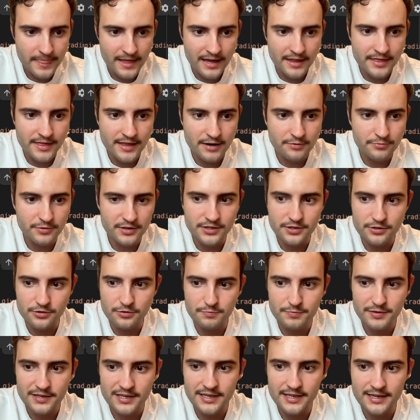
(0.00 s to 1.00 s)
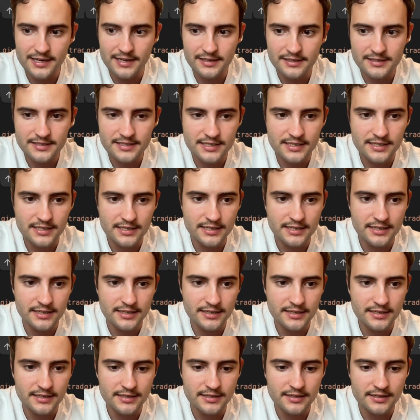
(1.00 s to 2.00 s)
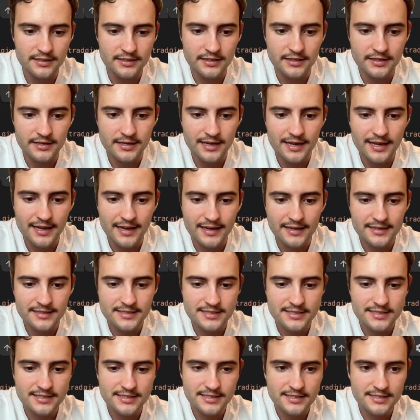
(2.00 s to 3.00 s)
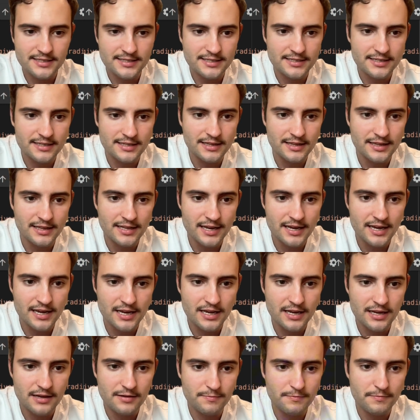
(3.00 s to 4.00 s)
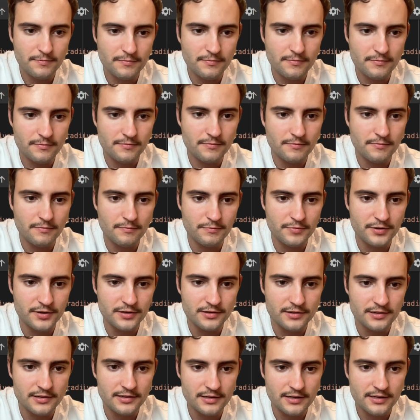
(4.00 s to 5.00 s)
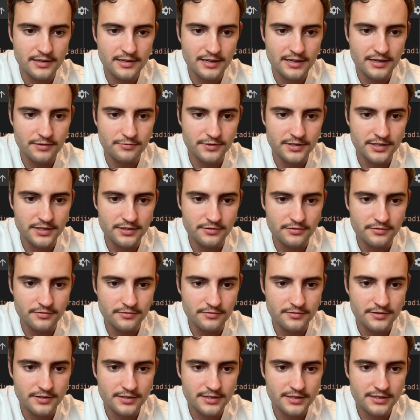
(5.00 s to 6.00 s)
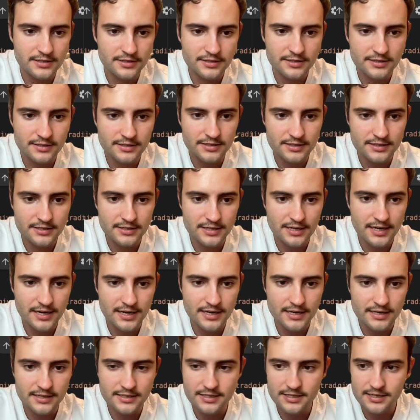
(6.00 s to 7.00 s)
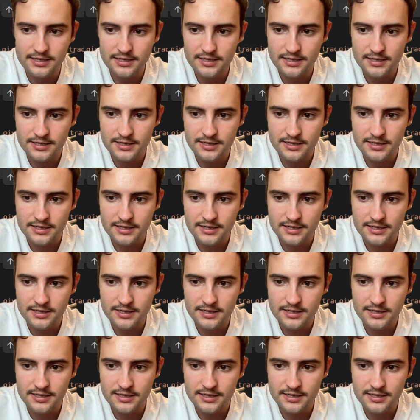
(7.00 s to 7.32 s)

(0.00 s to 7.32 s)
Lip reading: And then we do plt.x label, and we do date.